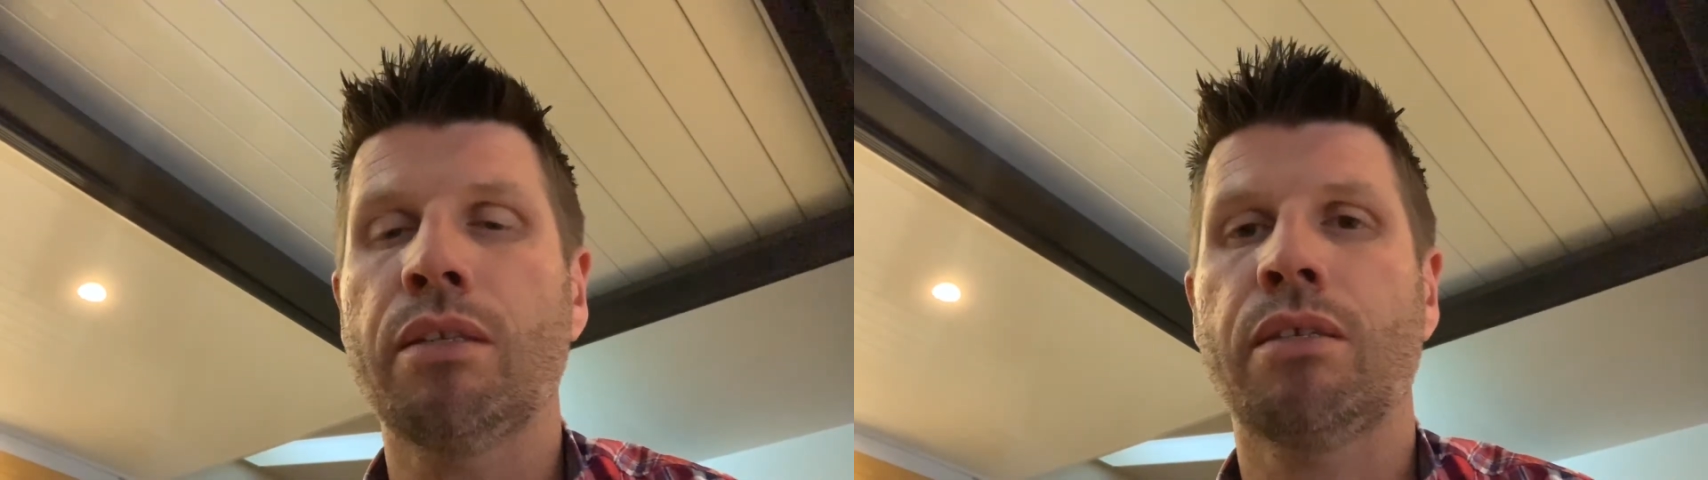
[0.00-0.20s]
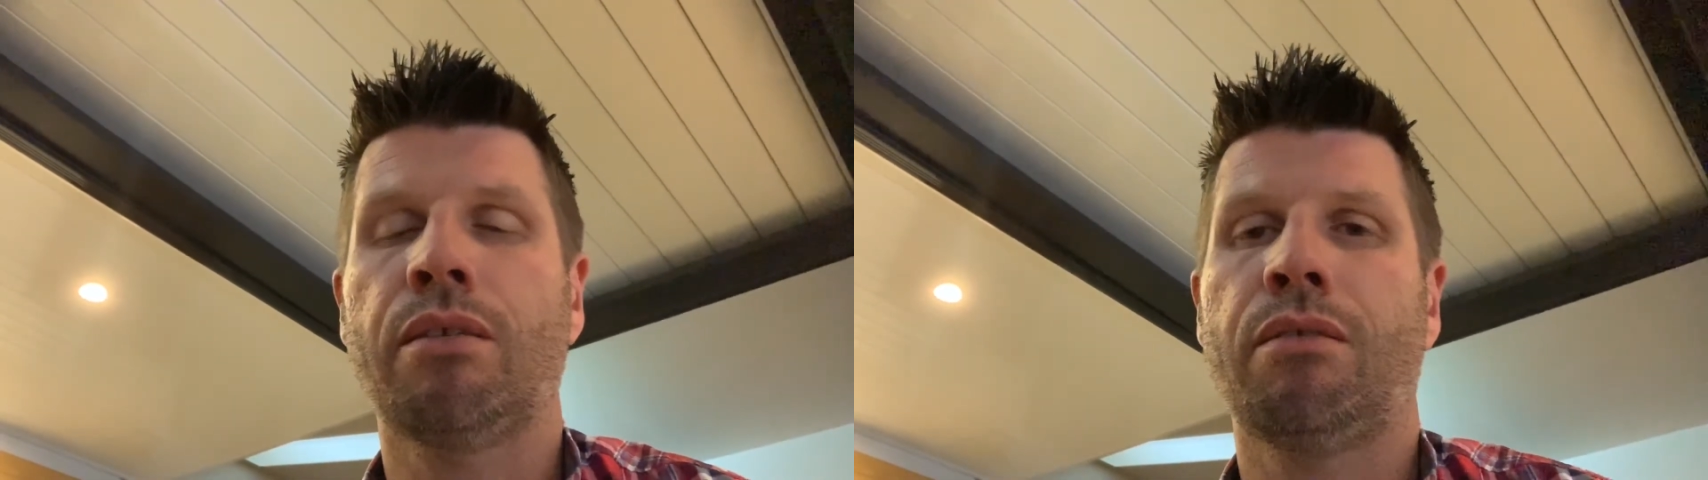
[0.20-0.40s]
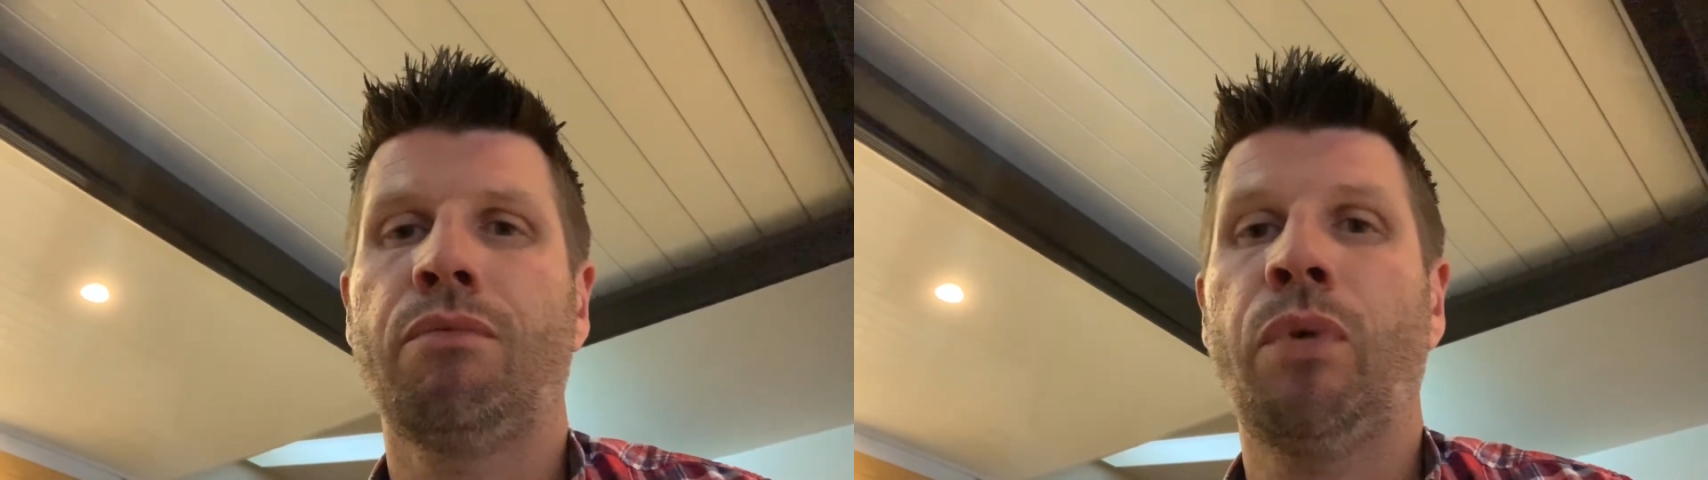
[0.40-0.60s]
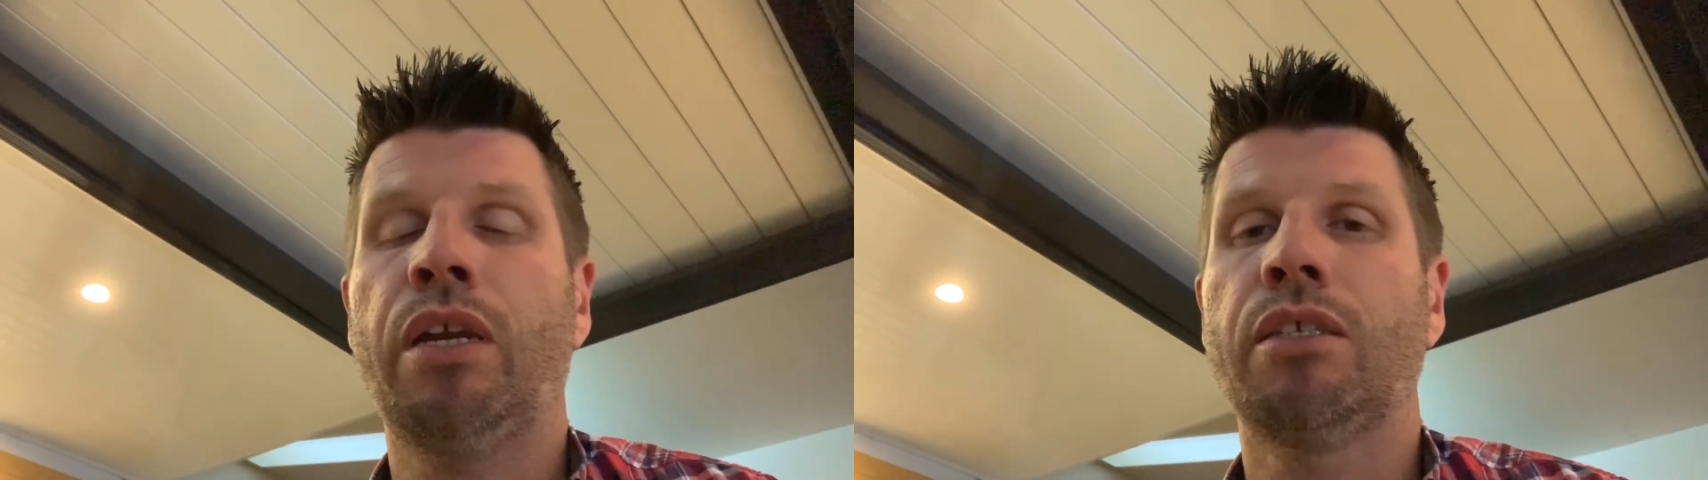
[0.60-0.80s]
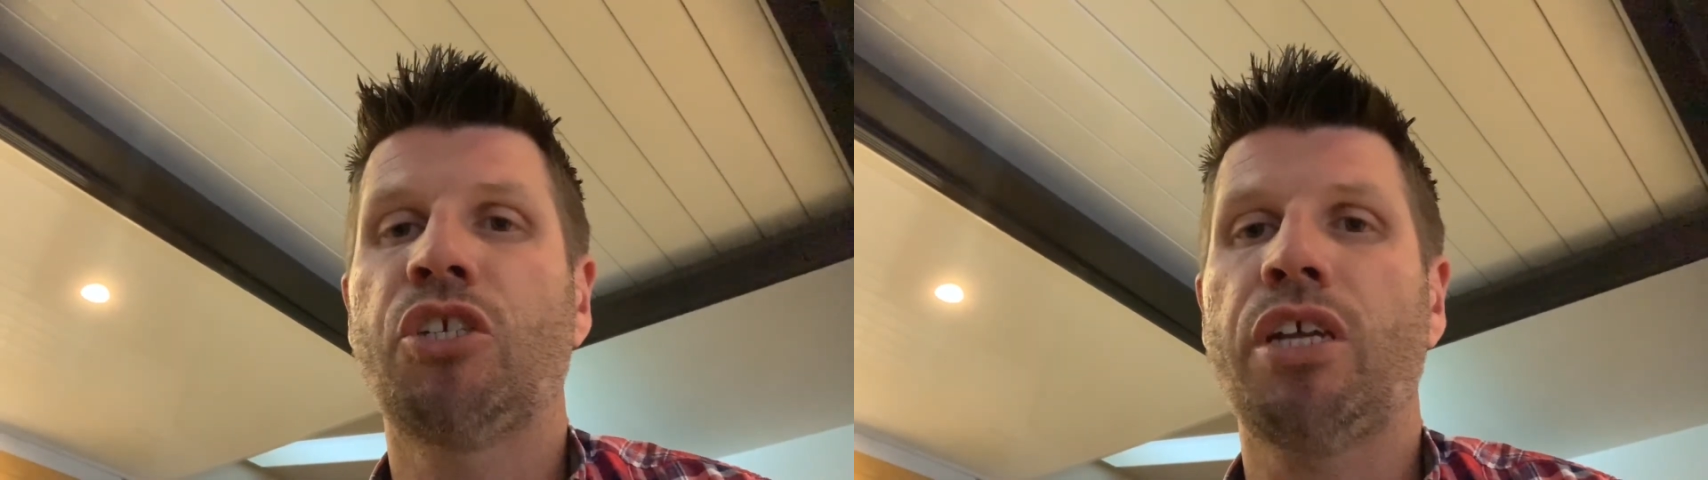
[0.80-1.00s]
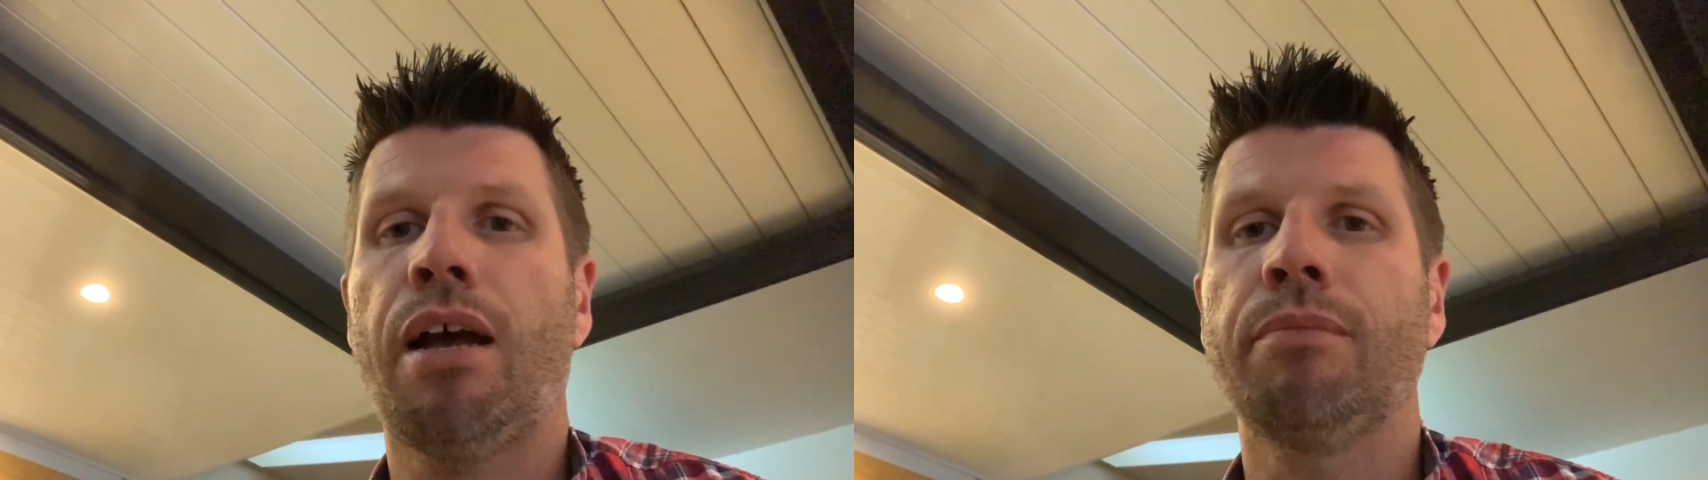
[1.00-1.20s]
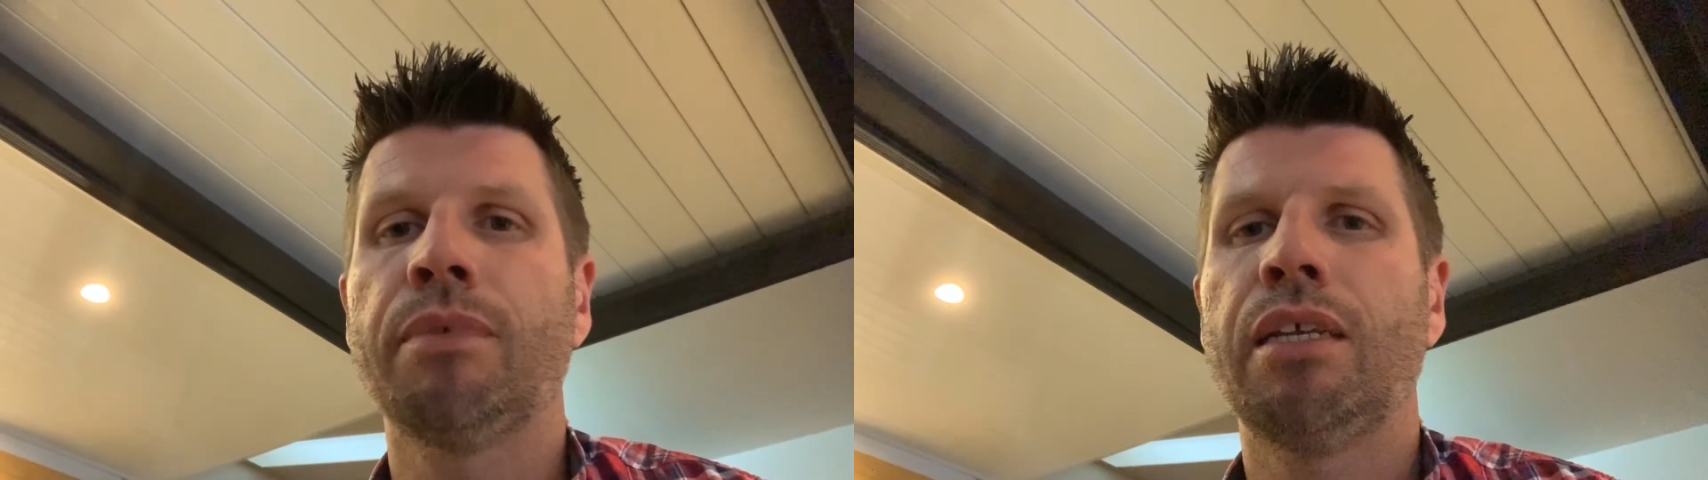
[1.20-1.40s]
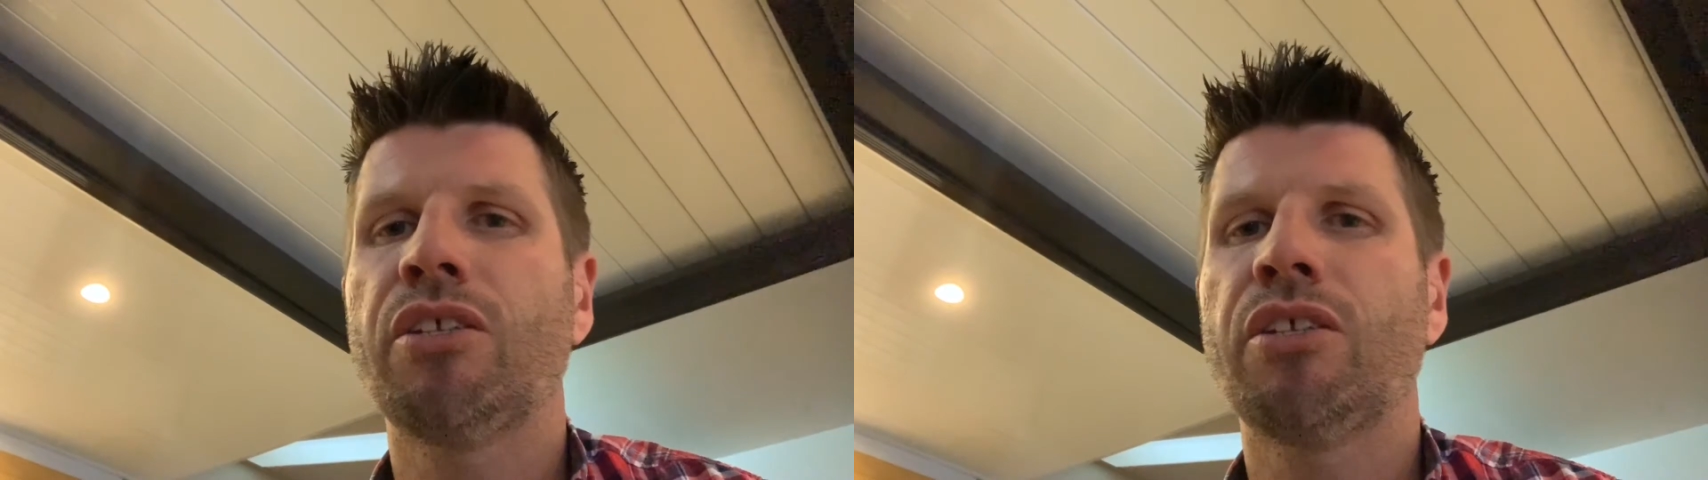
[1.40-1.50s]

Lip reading: it's shut.